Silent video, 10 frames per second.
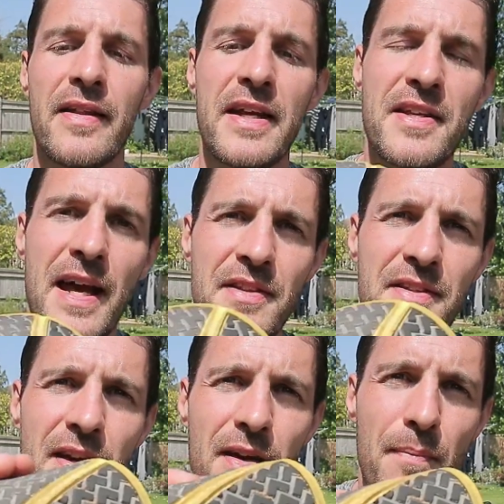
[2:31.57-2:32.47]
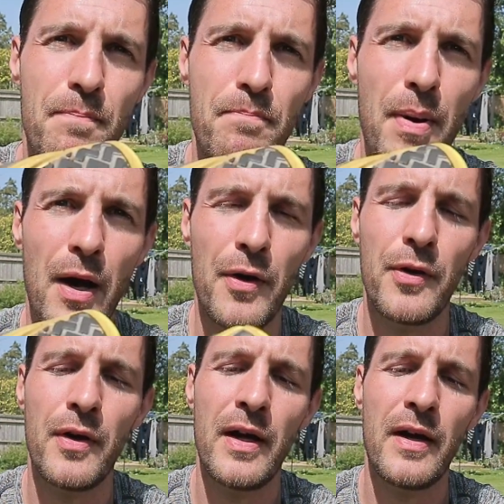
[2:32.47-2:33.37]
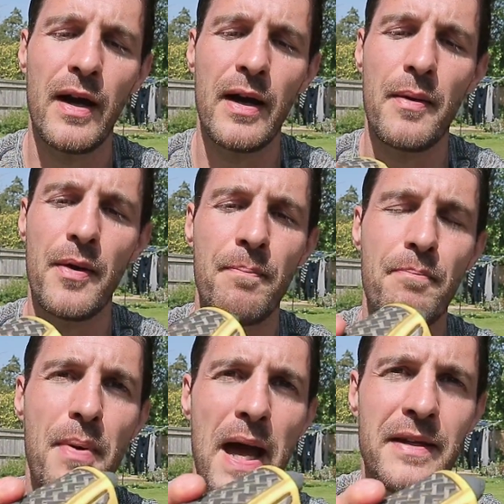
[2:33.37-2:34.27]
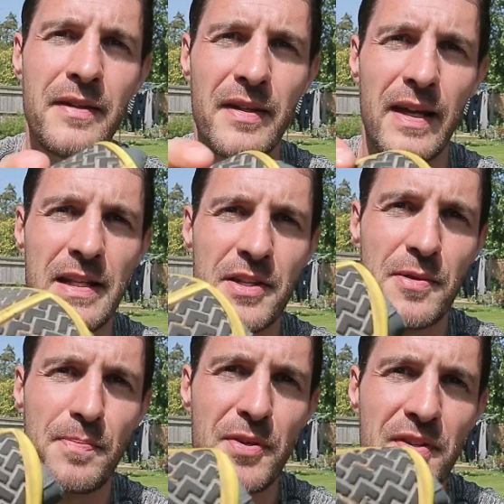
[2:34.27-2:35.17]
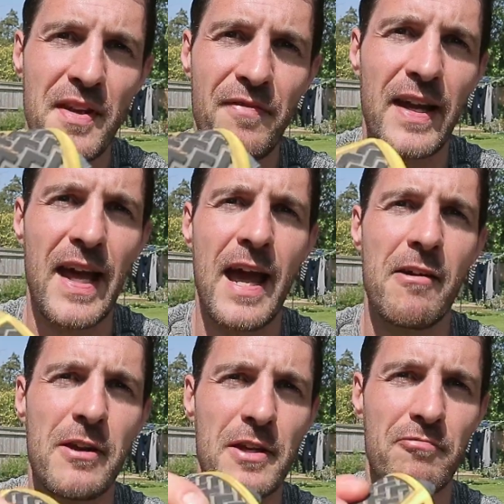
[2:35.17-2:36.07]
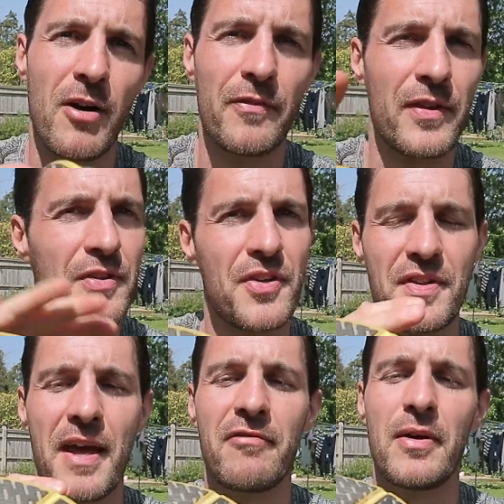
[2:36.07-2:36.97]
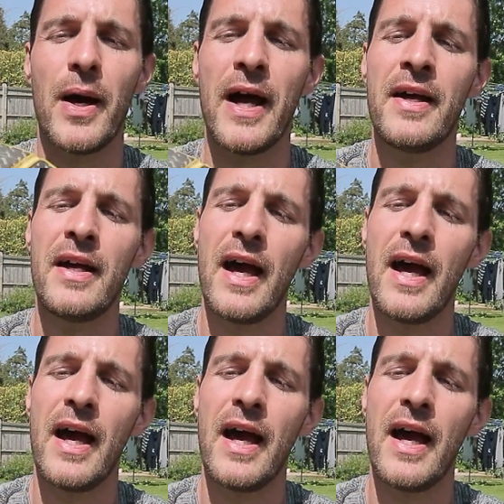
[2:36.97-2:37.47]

They tend to bow and bend in specific areas rather than just everywhere.